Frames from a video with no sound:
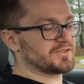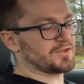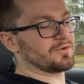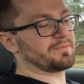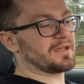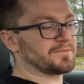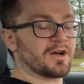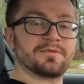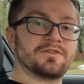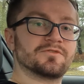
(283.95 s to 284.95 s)
So with
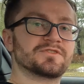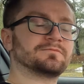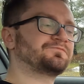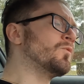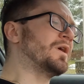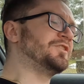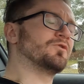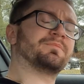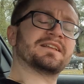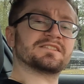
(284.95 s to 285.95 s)
BMWs, when you
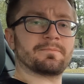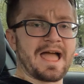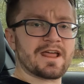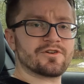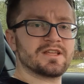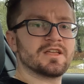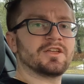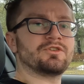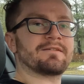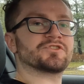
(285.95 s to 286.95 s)
replace the battery,
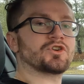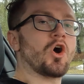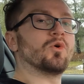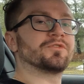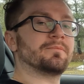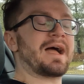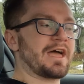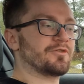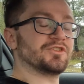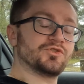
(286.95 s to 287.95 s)
you have to code the
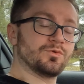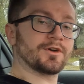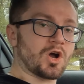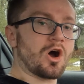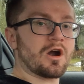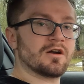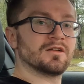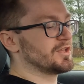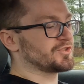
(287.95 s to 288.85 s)
battery to the car.